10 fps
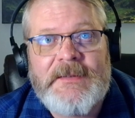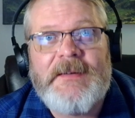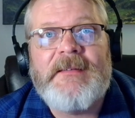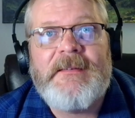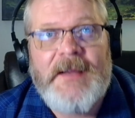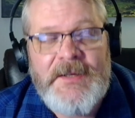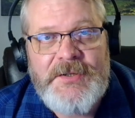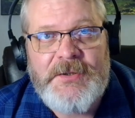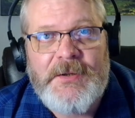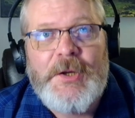
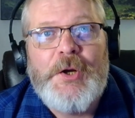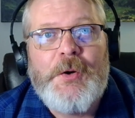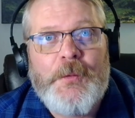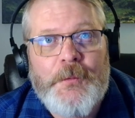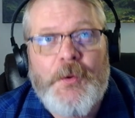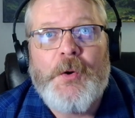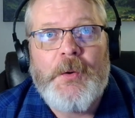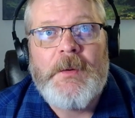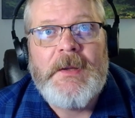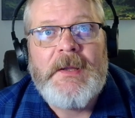essential
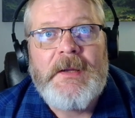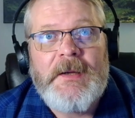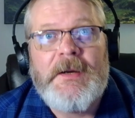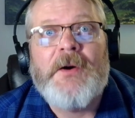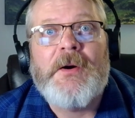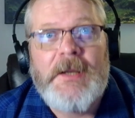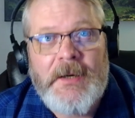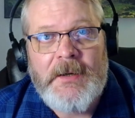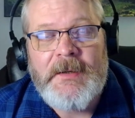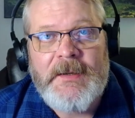role in our
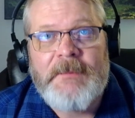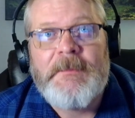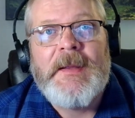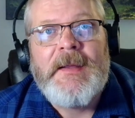learning,